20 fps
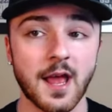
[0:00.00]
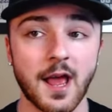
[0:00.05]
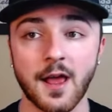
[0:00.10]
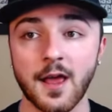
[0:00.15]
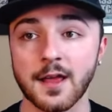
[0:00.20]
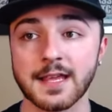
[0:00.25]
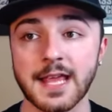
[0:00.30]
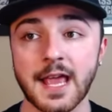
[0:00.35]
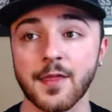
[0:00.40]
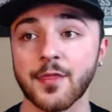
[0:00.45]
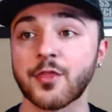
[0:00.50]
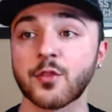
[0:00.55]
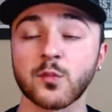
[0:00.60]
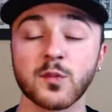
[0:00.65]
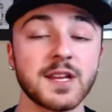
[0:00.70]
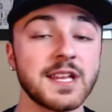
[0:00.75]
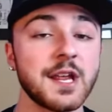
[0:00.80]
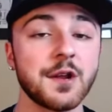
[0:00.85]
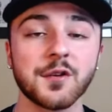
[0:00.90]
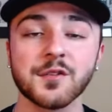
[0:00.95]
Again,
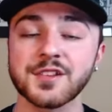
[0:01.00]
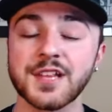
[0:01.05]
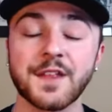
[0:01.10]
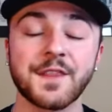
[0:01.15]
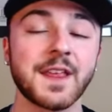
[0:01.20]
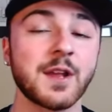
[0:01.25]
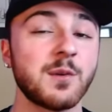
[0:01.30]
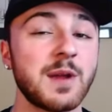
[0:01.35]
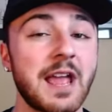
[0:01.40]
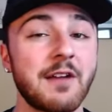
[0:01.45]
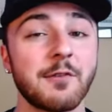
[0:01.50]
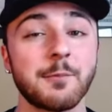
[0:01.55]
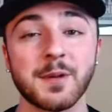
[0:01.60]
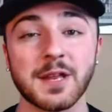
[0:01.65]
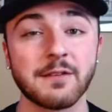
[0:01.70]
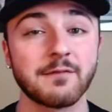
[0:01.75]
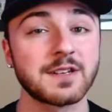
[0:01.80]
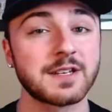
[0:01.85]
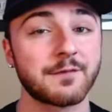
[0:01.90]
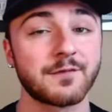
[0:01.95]
3 years, I think we have a
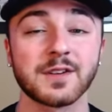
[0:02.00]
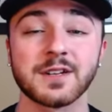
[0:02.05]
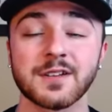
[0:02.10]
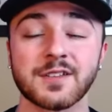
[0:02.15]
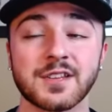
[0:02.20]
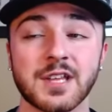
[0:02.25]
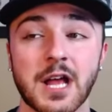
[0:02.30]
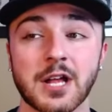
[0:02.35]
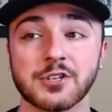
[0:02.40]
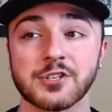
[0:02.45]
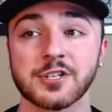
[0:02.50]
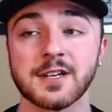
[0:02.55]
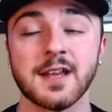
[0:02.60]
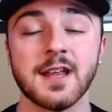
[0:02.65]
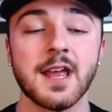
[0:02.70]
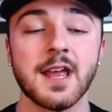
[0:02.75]
bit of a different discussion.